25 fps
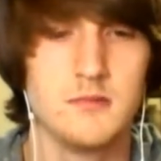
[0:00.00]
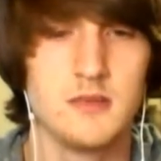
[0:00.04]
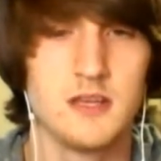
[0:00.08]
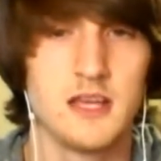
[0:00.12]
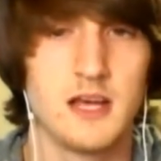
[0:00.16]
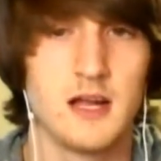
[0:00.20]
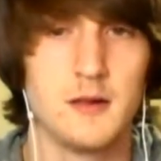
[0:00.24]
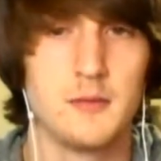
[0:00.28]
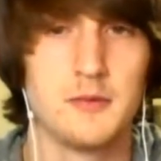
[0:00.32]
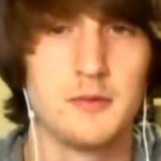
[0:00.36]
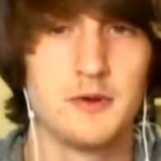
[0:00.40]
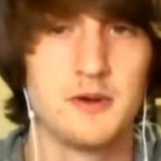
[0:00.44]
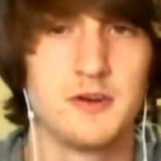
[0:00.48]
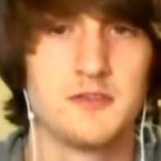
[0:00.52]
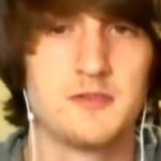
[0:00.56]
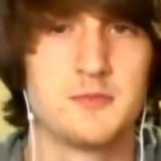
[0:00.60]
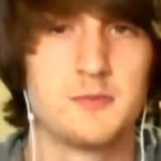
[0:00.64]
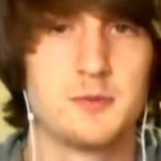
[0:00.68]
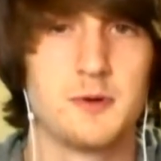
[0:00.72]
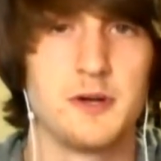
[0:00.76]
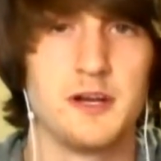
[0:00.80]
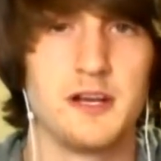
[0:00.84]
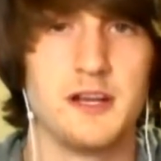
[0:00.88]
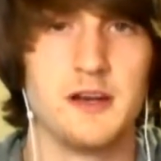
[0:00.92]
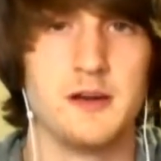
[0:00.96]
Caliburn's
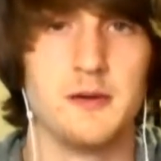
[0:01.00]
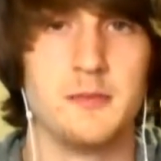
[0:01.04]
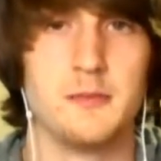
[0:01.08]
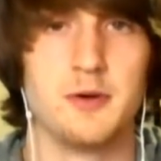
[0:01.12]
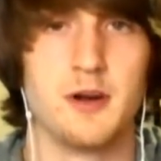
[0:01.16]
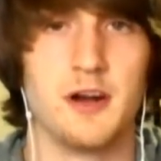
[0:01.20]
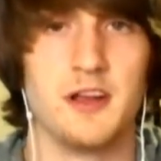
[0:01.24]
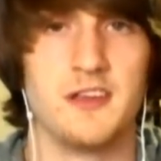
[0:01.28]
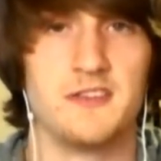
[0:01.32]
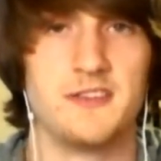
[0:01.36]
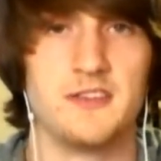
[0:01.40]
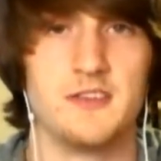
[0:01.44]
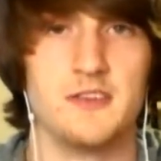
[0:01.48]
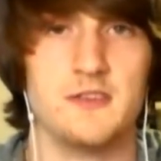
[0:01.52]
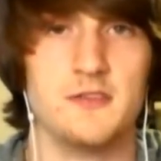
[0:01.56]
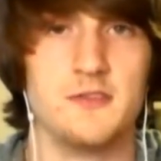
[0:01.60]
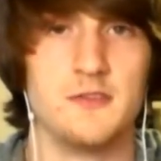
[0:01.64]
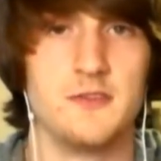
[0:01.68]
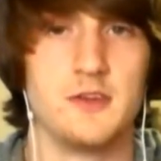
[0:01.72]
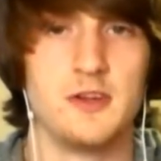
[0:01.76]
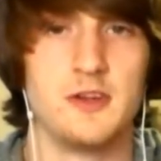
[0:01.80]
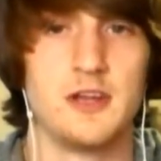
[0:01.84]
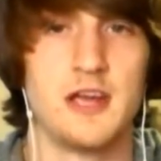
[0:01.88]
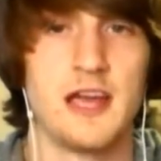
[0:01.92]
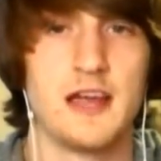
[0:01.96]
pretty
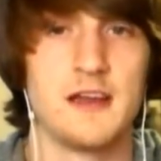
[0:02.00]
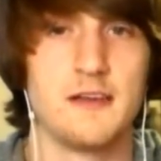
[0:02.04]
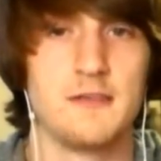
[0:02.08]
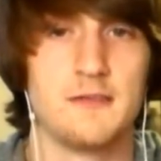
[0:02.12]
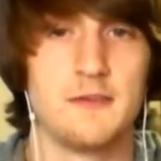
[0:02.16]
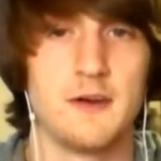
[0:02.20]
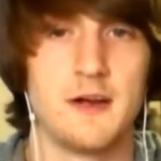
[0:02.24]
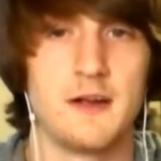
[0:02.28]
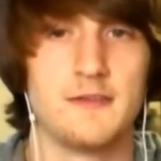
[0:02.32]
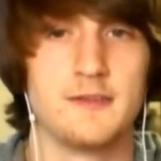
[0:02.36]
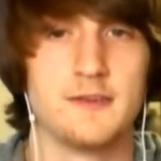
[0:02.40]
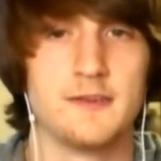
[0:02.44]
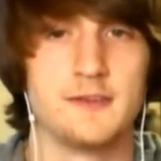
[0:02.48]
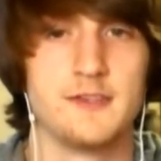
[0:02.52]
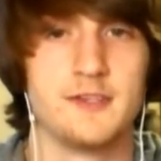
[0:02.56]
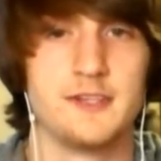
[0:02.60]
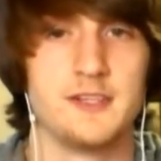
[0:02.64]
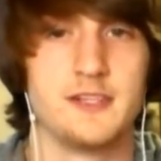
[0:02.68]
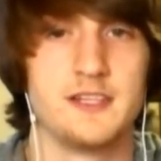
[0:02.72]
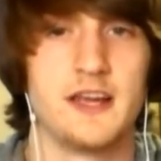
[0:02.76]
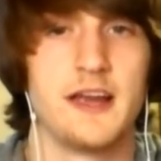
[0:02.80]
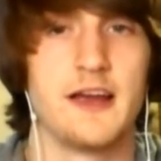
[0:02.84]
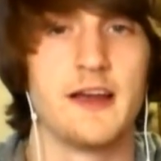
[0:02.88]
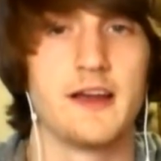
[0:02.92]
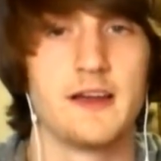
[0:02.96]
unimpressive. You gain 500
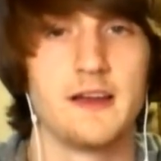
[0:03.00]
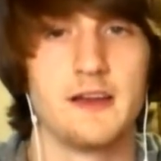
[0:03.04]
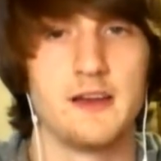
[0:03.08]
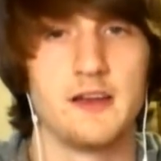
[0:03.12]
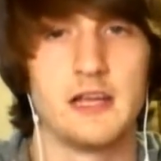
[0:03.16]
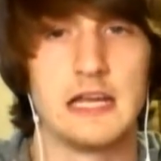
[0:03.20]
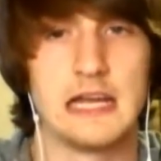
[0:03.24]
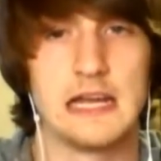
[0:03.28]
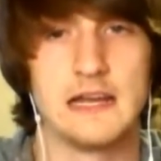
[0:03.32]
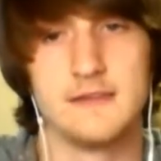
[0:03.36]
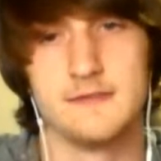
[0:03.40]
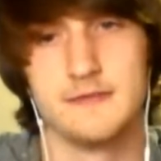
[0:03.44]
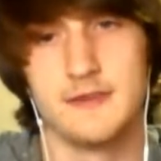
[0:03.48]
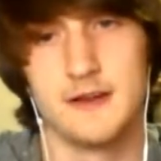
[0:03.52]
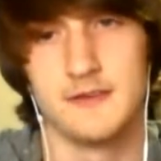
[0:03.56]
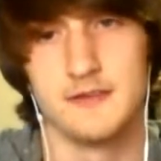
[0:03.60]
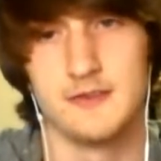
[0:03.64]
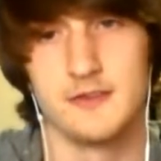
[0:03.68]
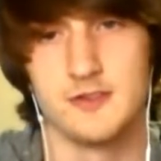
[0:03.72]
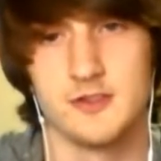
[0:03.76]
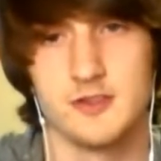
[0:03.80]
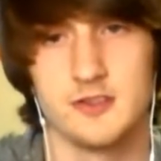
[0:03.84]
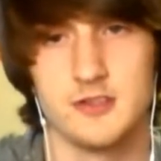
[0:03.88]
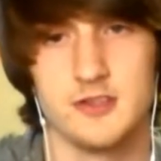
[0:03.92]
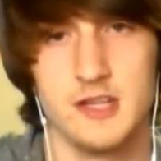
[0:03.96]
attack and you gain
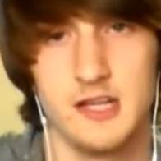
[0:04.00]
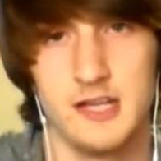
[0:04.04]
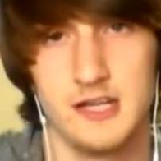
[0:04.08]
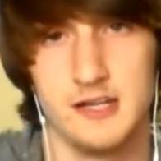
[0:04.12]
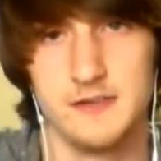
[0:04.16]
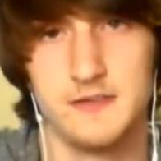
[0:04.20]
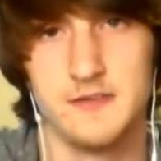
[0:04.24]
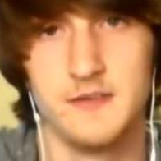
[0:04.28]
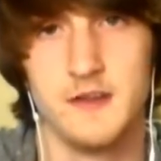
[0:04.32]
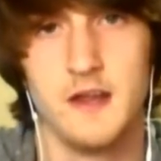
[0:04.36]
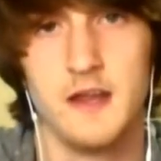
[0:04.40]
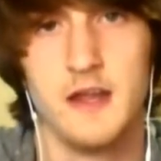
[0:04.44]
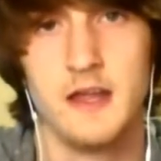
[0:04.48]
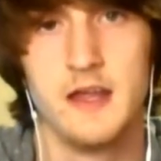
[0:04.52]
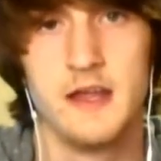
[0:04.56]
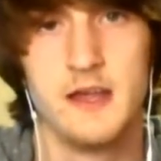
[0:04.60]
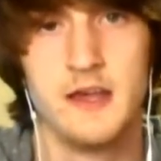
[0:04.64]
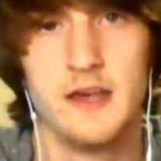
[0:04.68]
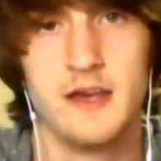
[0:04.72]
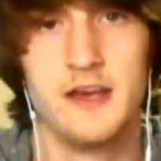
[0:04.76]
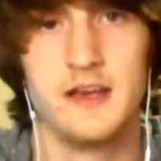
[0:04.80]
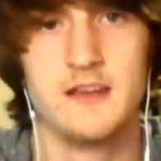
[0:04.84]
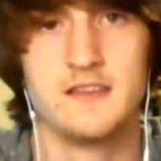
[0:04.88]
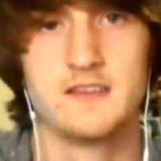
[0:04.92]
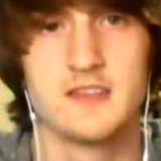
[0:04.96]
500 life.
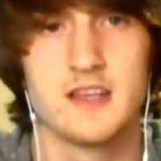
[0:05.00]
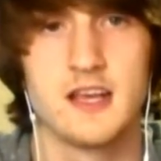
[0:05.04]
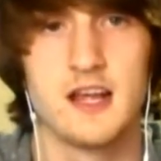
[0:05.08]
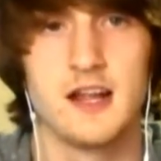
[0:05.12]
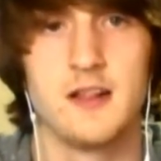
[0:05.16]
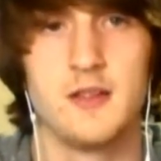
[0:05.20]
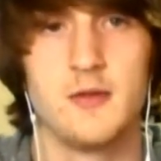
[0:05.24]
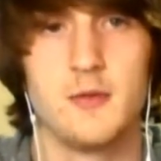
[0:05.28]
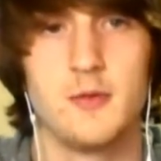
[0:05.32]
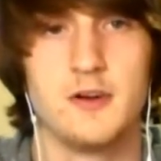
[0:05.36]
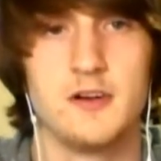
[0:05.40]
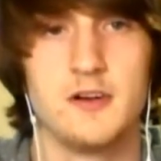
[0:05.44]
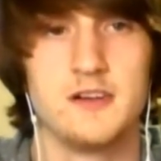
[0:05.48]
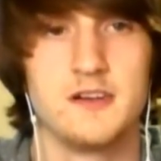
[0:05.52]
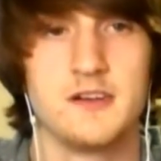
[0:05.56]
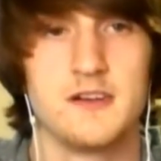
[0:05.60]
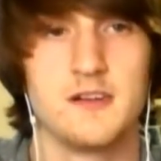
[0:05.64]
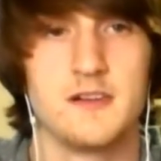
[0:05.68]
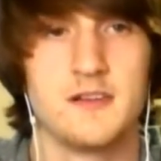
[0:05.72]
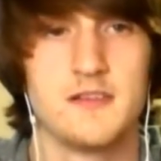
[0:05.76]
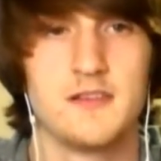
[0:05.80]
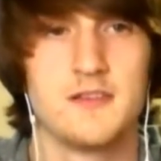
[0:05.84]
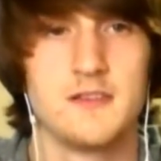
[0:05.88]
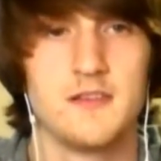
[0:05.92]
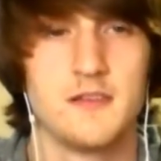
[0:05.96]
It's kind of one
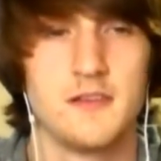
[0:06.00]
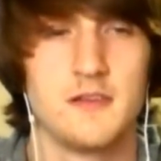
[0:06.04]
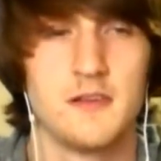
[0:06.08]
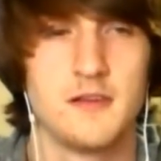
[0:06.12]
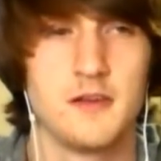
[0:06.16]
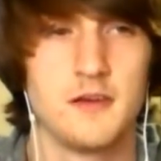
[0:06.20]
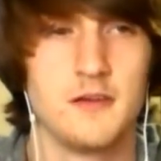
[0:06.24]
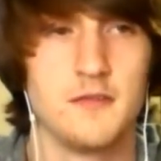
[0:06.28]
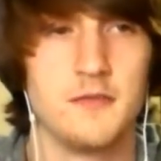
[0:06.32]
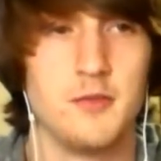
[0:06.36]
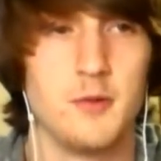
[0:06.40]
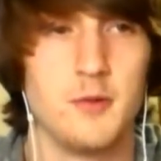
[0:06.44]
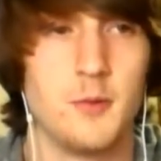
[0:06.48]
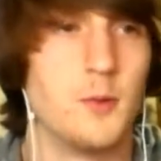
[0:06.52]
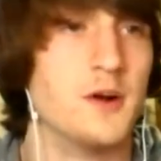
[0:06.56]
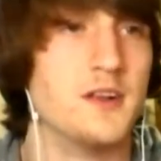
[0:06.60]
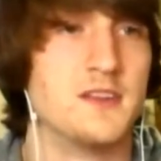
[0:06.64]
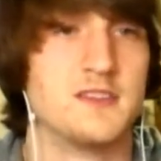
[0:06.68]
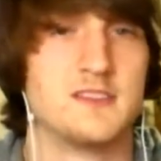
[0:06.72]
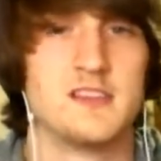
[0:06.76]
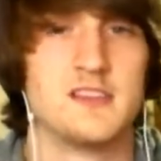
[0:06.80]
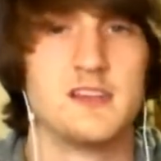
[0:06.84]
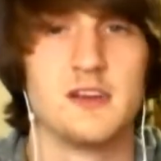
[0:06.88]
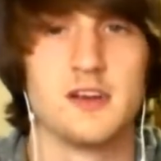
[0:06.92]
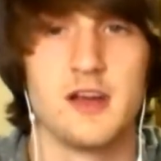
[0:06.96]
of the
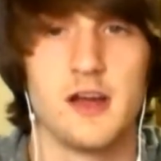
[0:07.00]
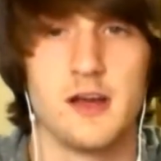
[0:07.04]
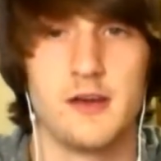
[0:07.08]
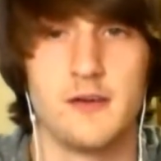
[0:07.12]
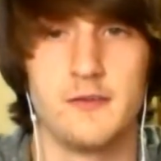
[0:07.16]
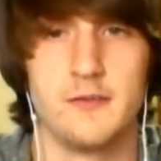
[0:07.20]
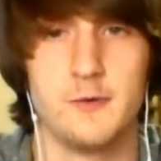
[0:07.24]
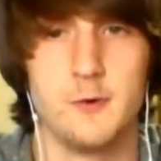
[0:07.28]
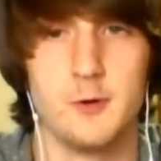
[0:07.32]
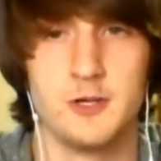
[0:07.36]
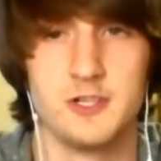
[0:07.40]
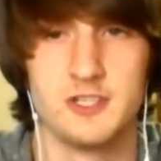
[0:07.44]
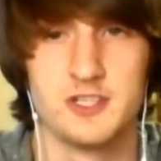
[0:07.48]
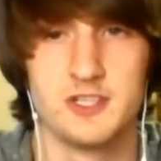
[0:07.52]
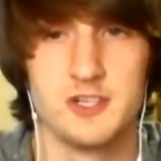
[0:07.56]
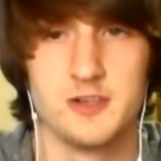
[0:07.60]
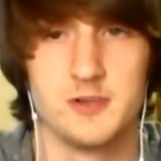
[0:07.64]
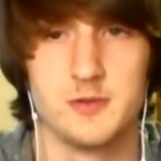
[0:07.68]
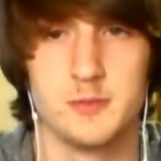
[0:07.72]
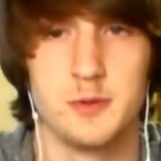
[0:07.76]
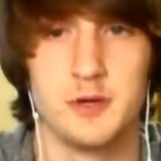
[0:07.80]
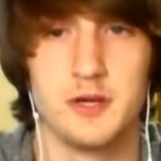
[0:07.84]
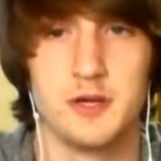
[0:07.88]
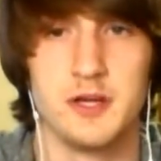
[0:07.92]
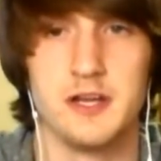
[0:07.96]
ones that you're kind of forced
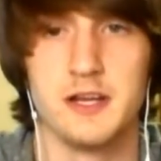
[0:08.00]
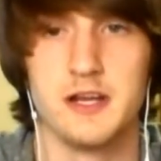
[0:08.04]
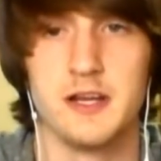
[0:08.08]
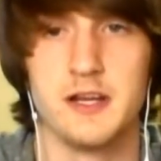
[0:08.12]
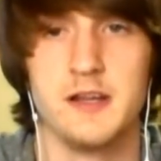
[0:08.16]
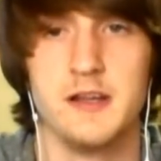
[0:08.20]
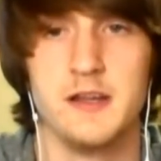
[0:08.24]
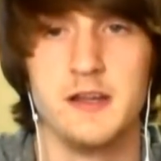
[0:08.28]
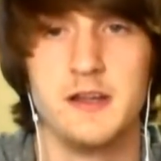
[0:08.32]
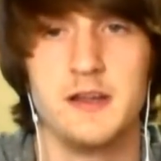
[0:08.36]
into playing.